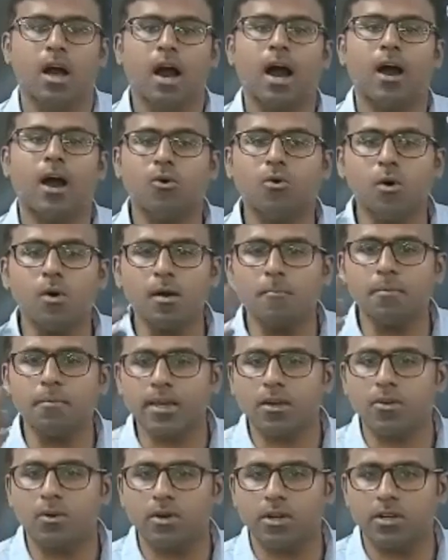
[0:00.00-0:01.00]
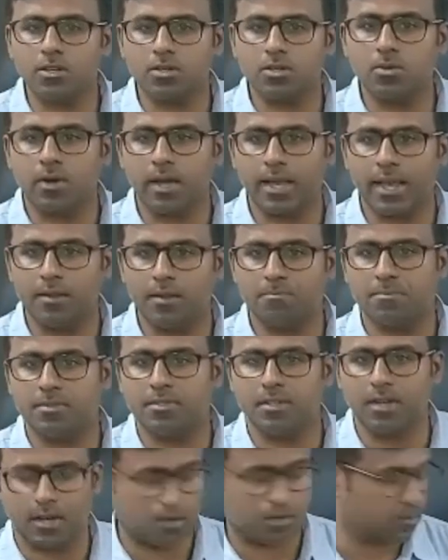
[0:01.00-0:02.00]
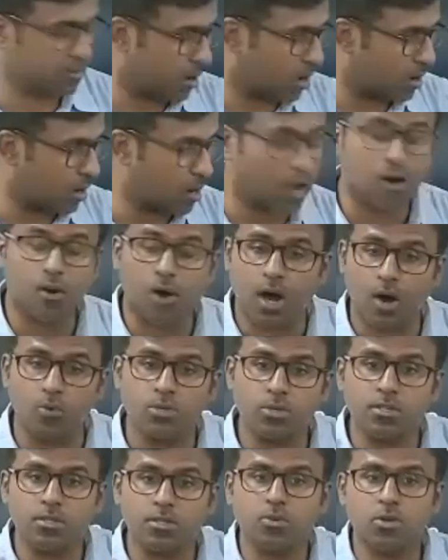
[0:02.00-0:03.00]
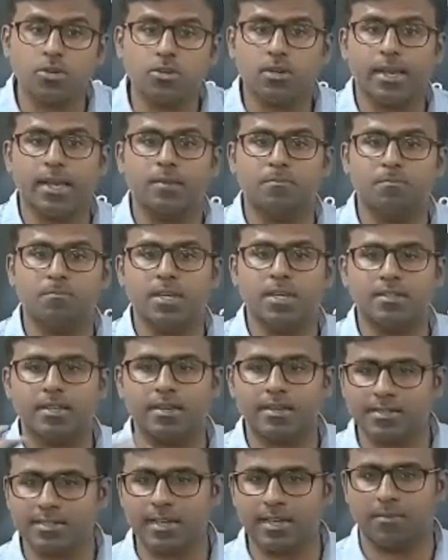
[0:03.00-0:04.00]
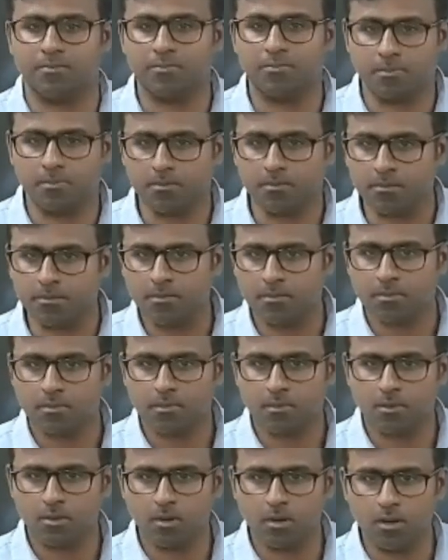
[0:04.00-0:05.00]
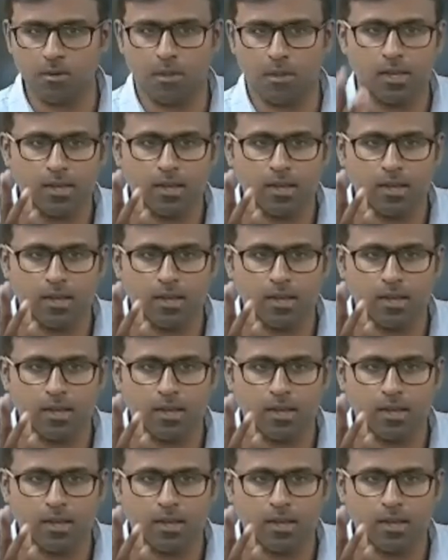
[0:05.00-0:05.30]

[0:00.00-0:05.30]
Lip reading: how am I going to help, or how is it going to help me in the exam? You know,